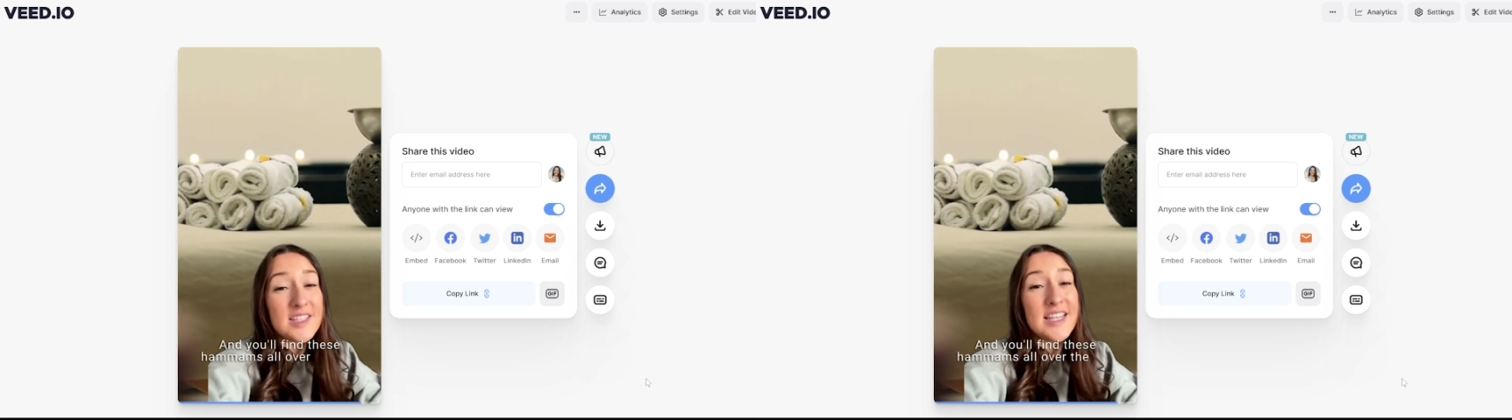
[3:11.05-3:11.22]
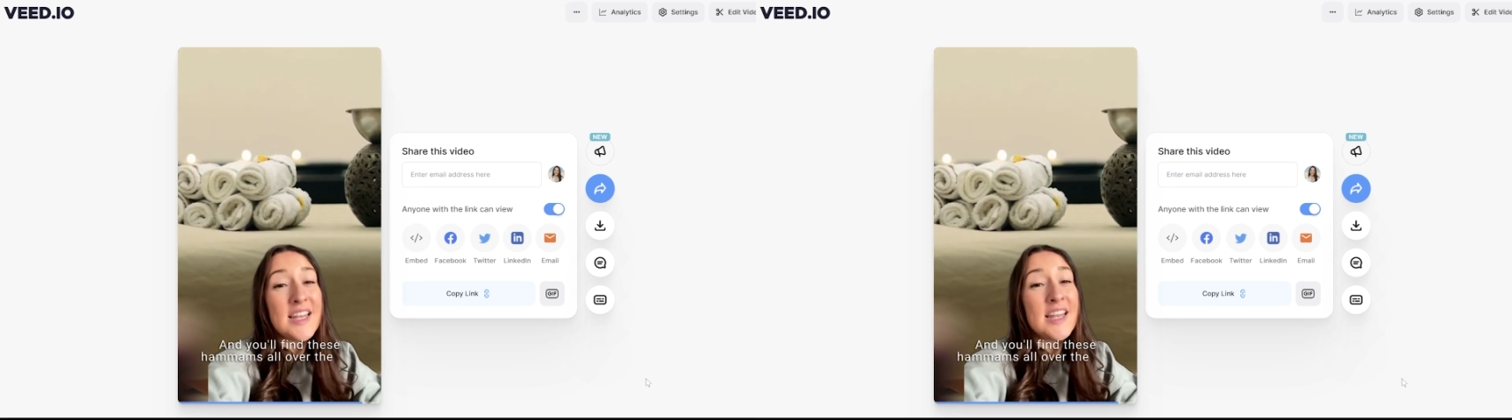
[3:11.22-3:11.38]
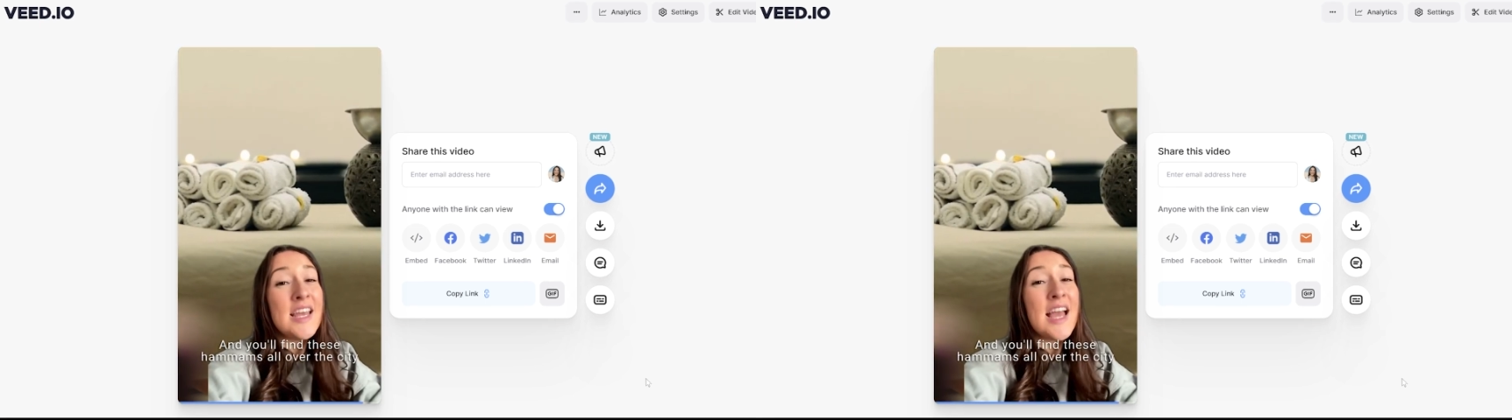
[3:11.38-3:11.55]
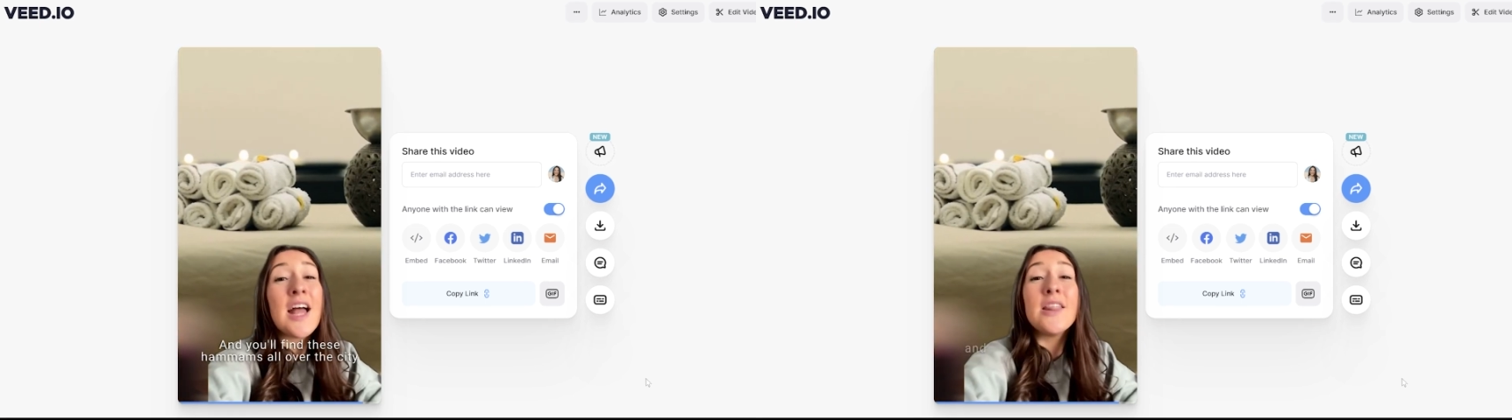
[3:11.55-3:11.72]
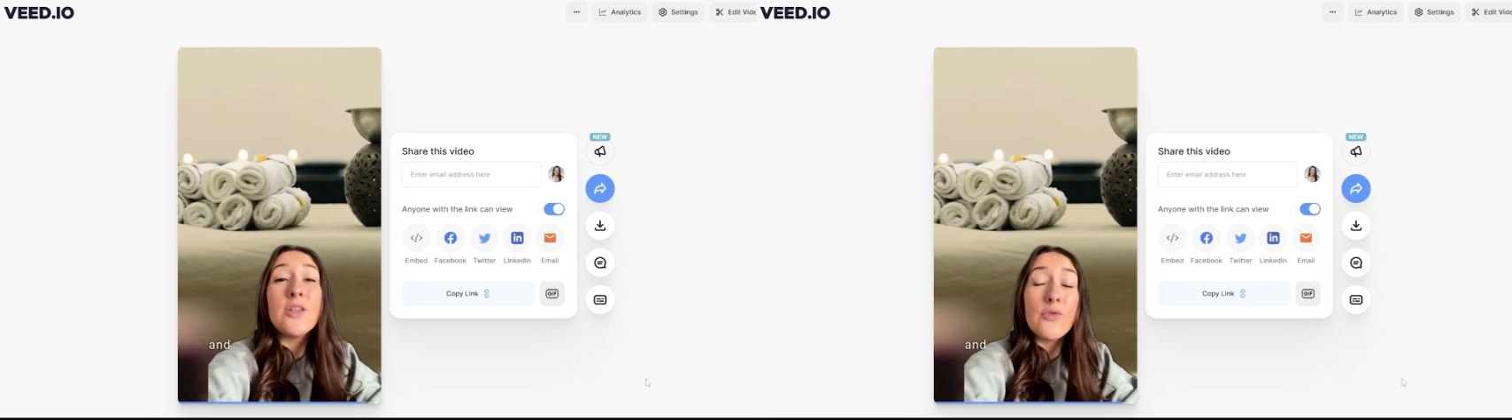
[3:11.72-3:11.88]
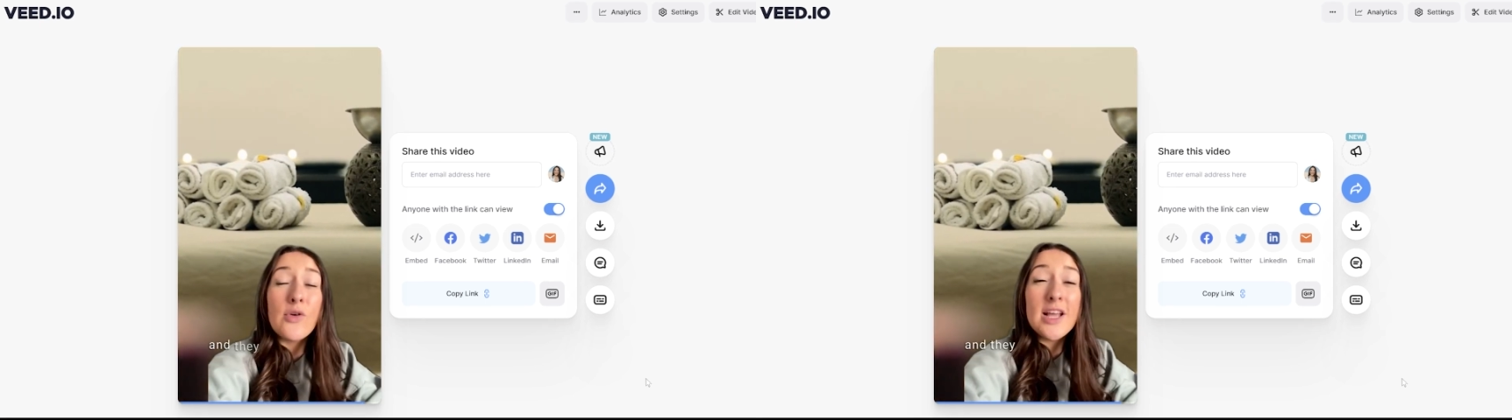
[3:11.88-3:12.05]
city and they
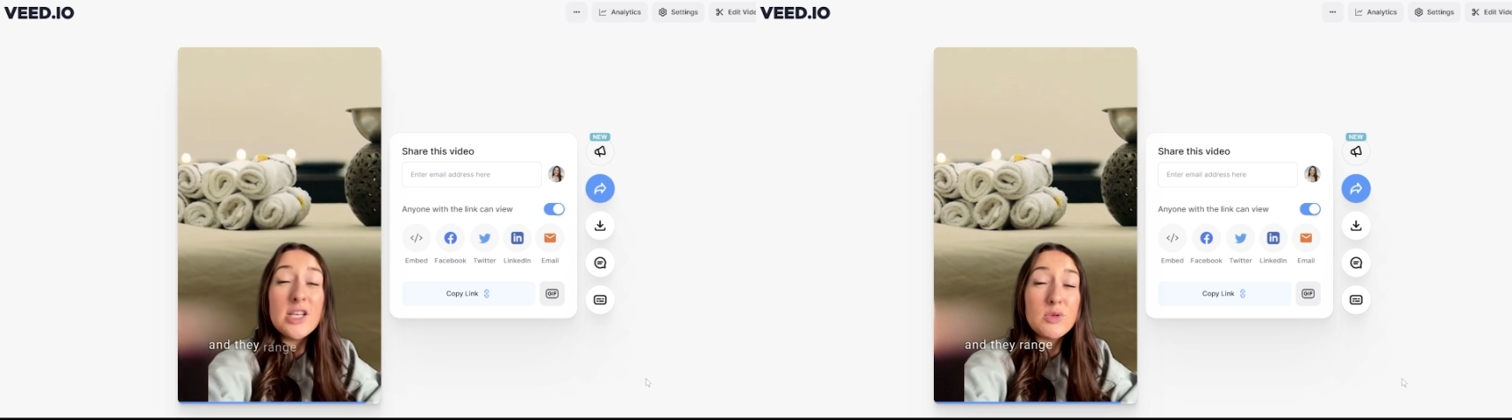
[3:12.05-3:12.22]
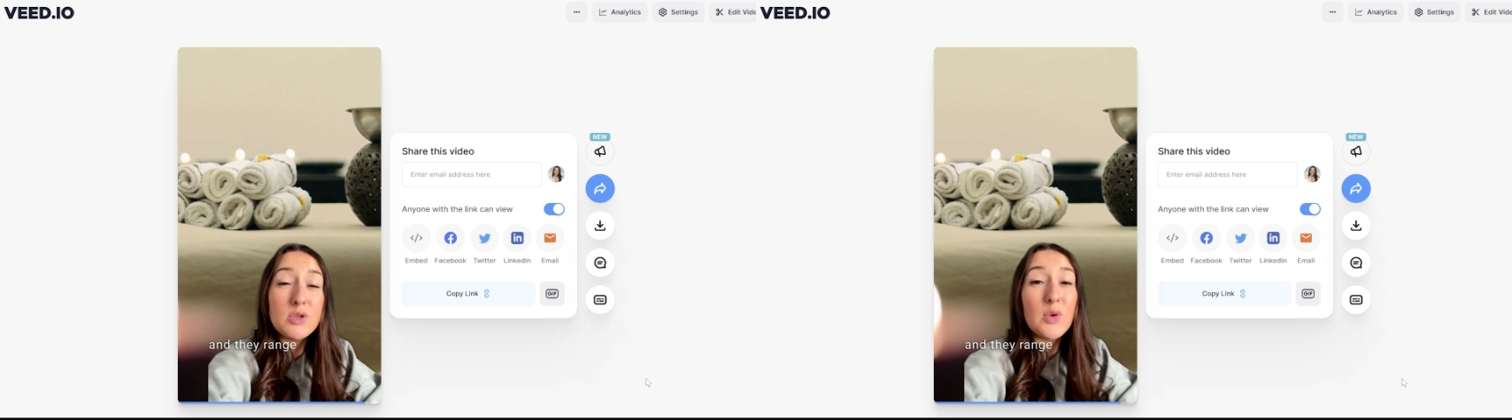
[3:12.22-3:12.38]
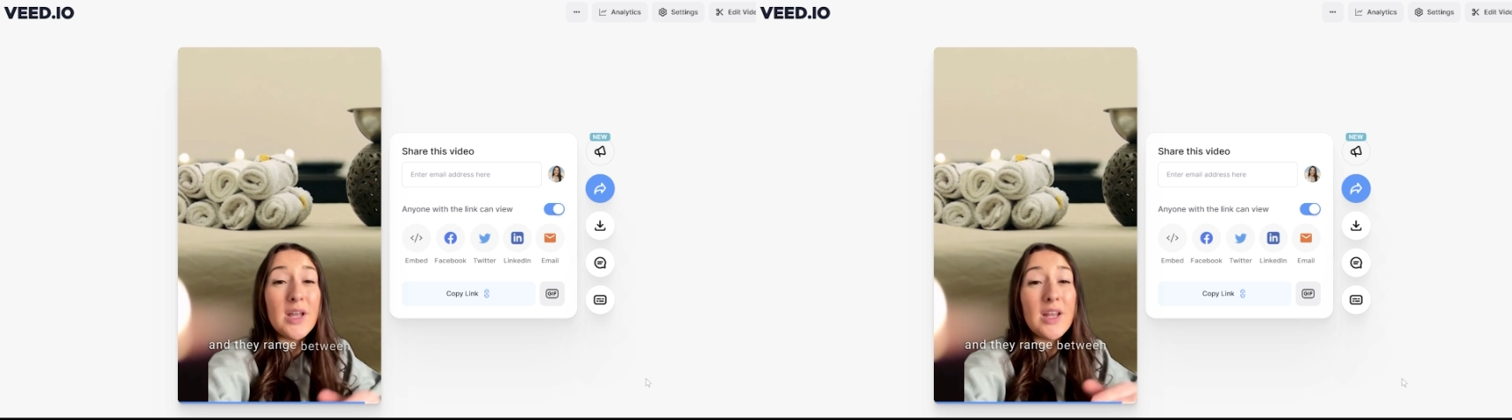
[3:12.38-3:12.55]
range between